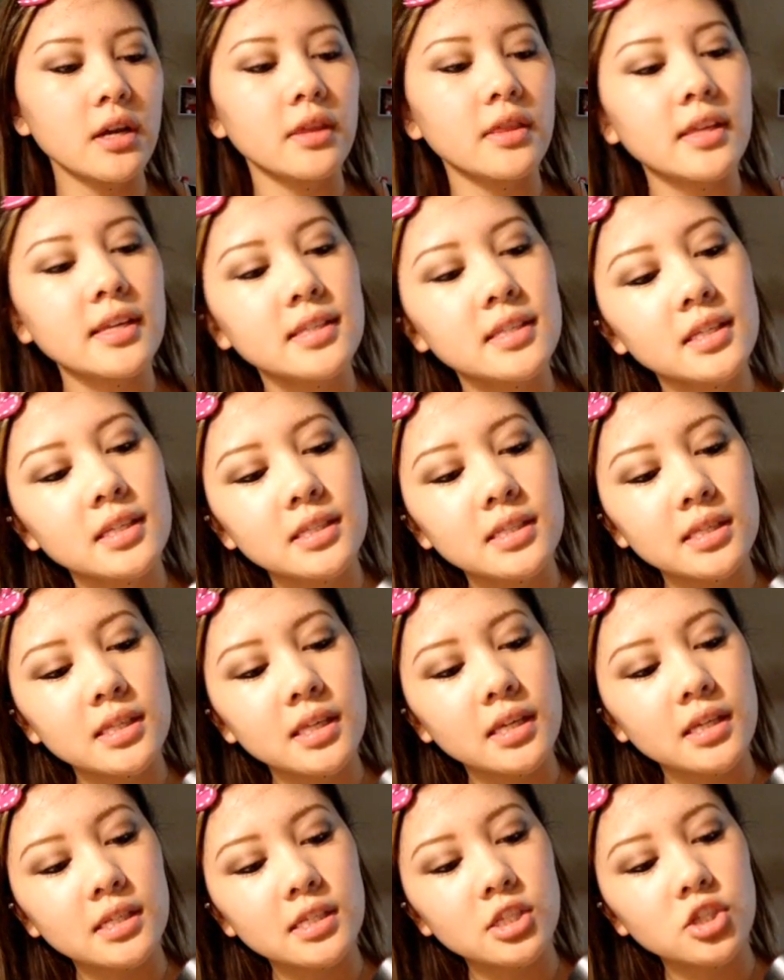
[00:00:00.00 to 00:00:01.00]
This is
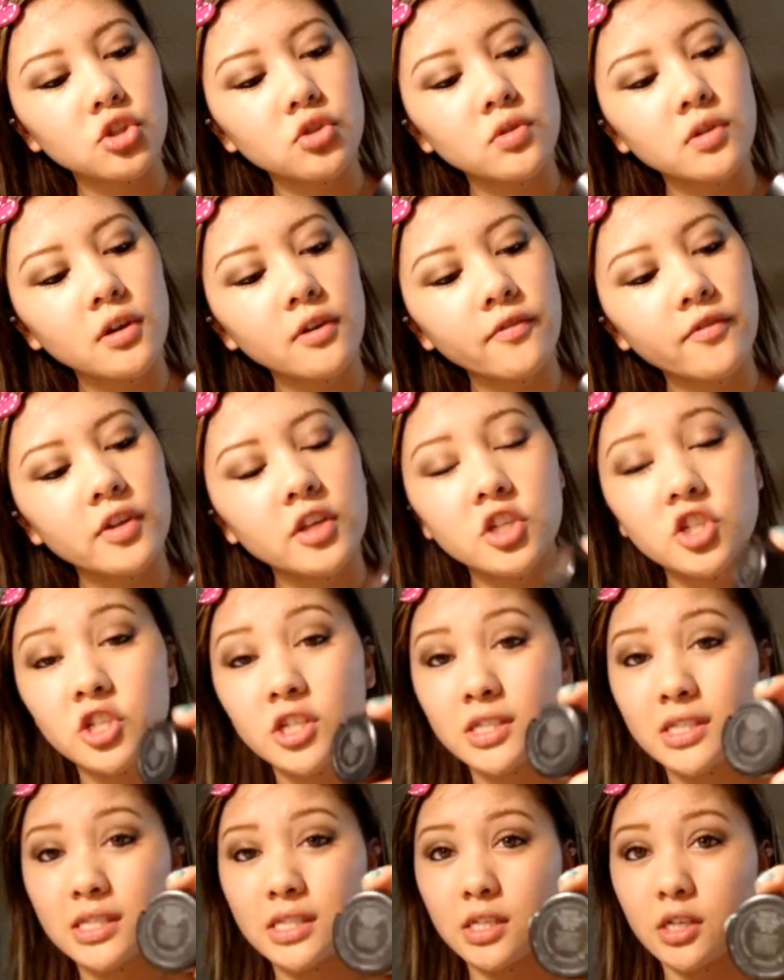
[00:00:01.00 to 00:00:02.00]
the Studio Finish
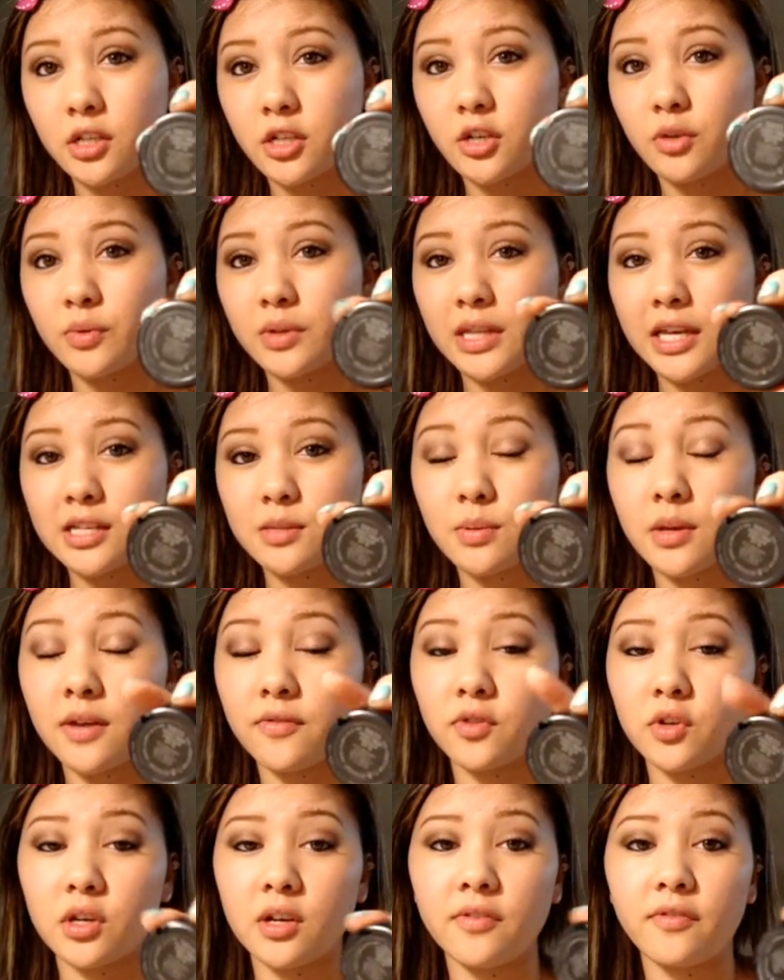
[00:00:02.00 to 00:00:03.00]
Concealer with SPF
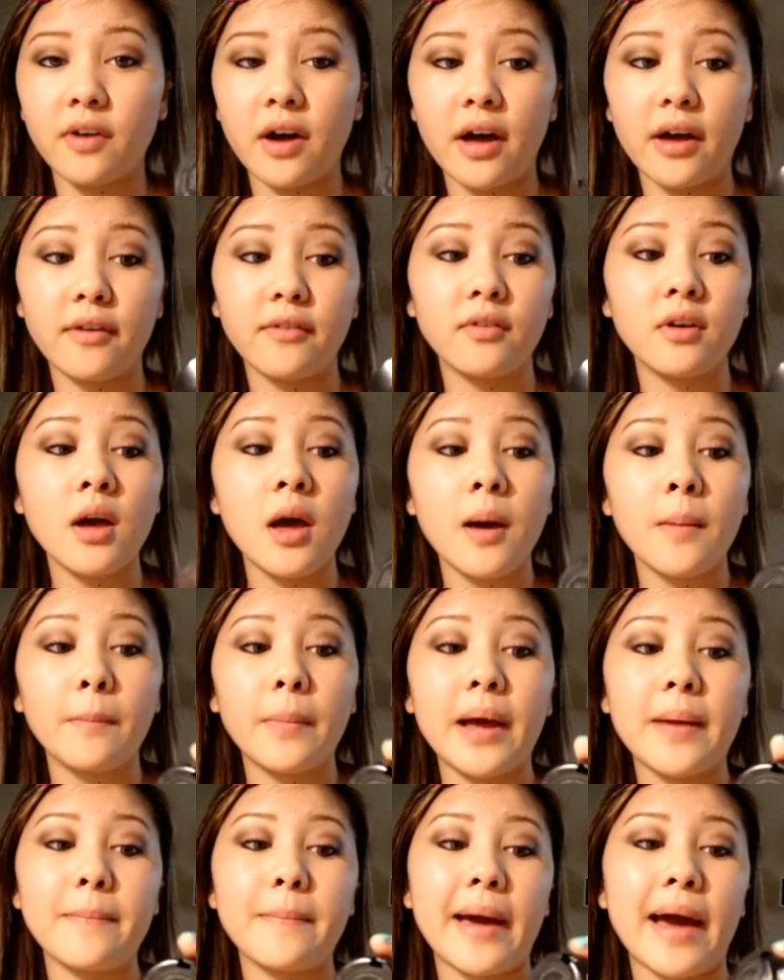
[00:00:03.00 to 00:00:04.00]
35
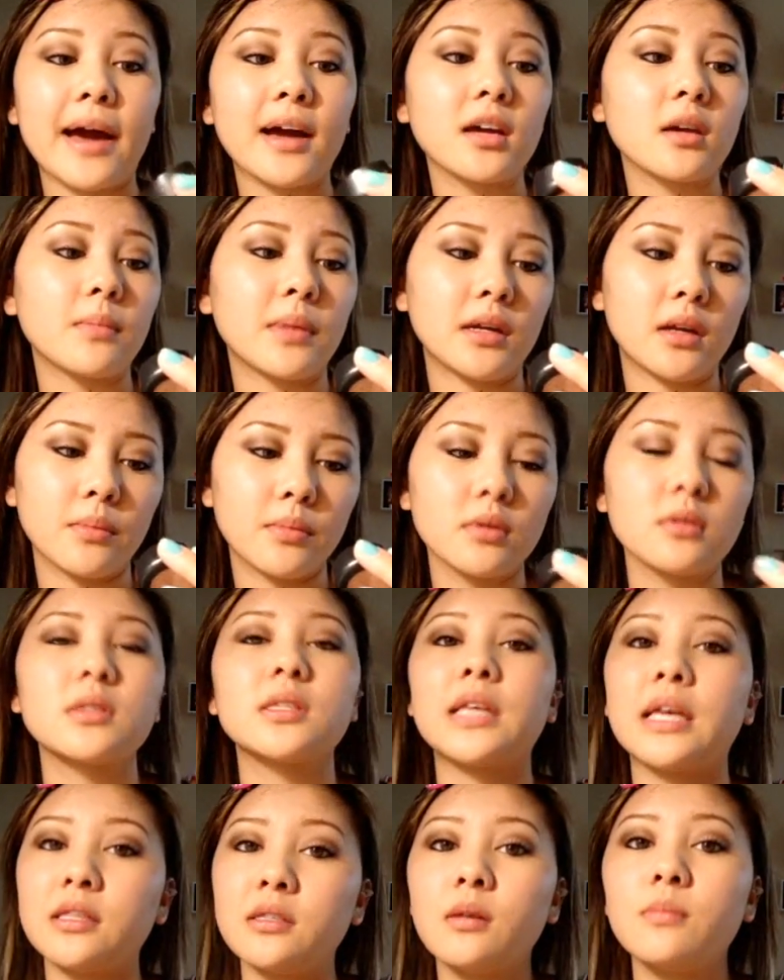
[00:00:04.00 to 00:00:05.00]
by MAC, and my number is
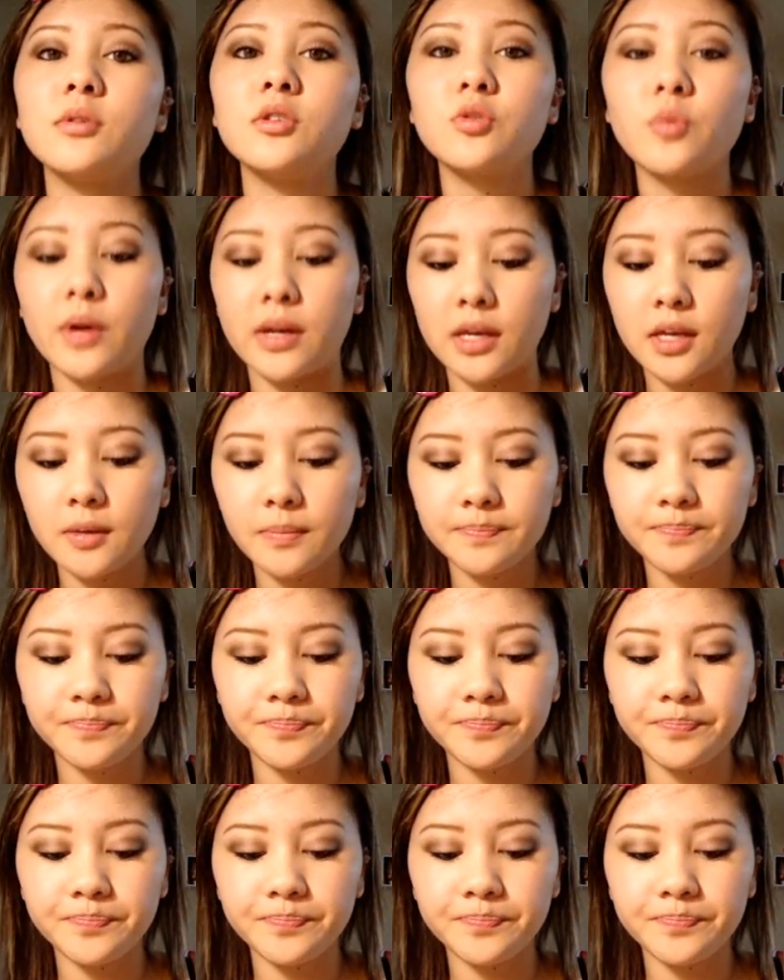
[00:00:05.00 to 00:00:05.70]
NW20.